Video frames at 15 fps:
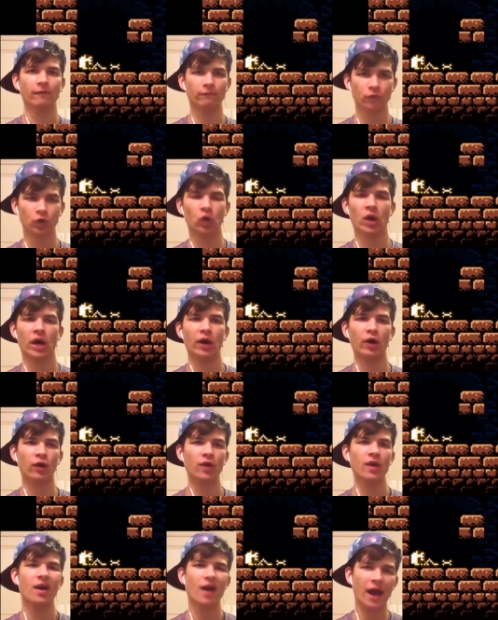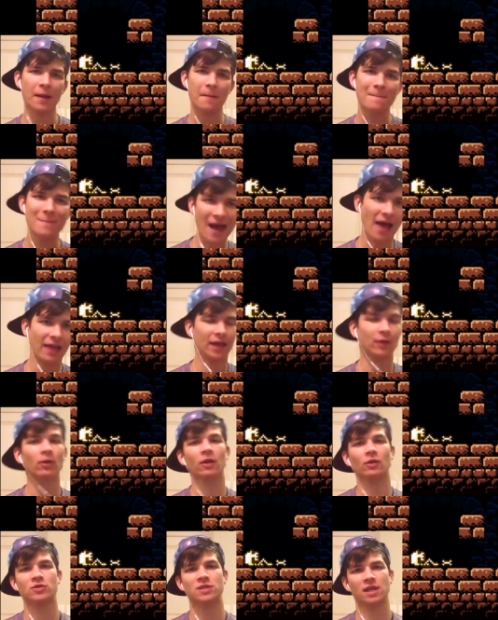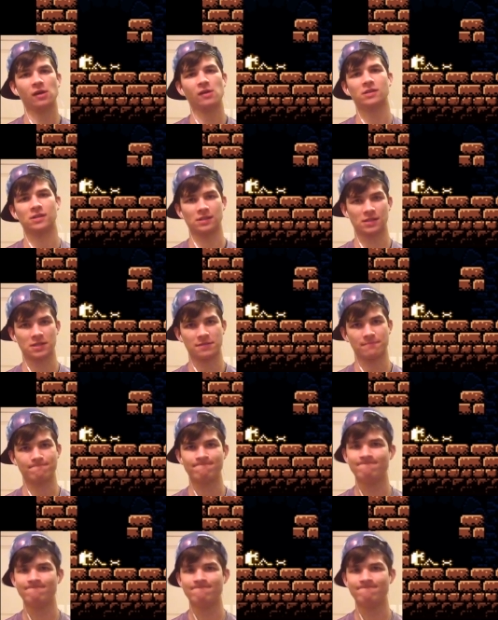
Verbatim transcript: Full health. I am not like one of those skeletons.